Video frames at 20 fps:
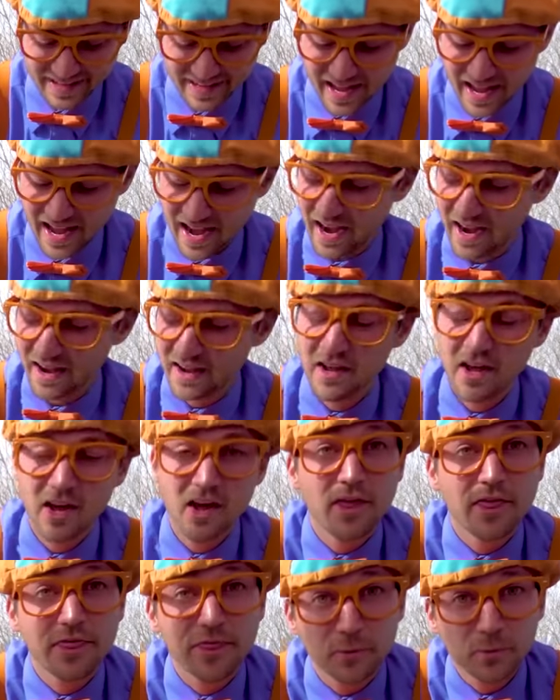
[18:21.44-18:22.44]
Yeah,
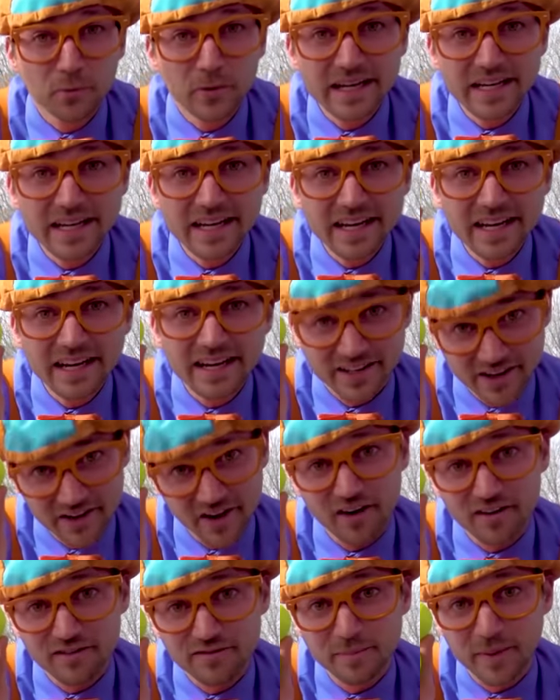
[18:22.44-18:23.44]
three
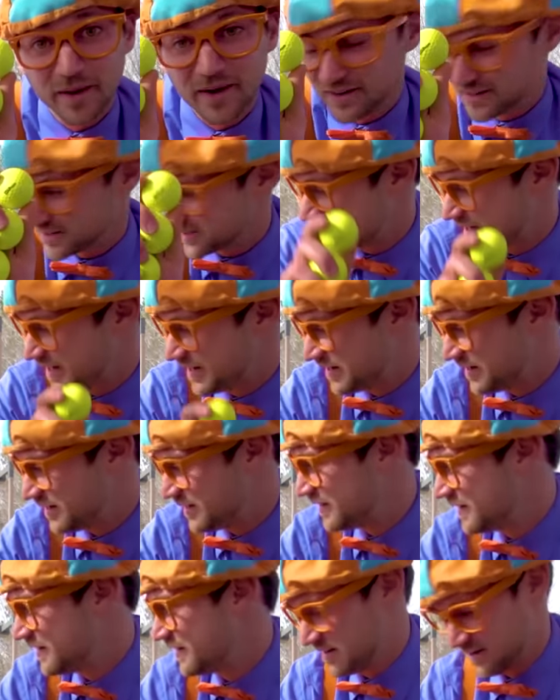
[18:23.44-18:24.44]
golf balls.
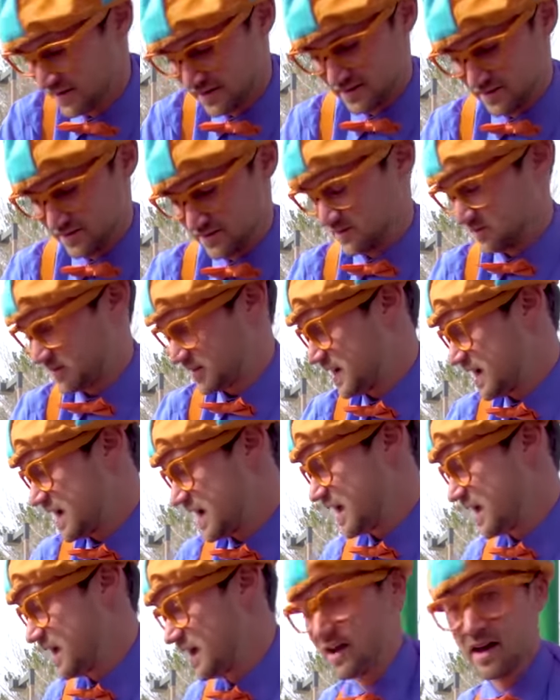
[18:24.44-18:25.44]
Okay,
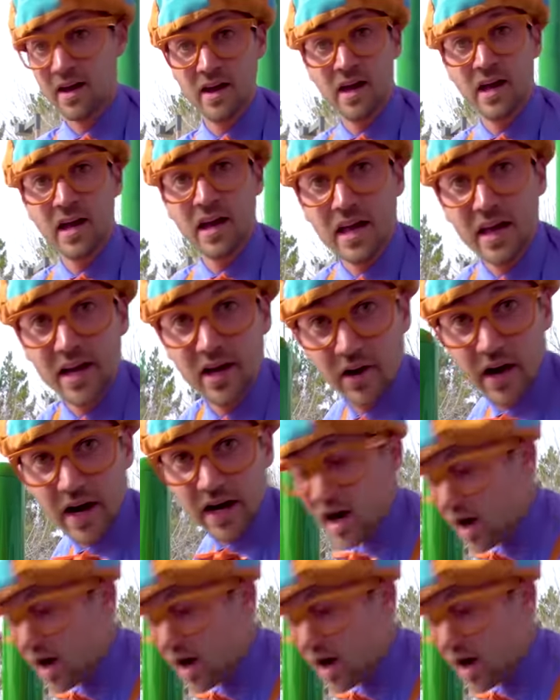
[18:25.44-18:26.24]
here I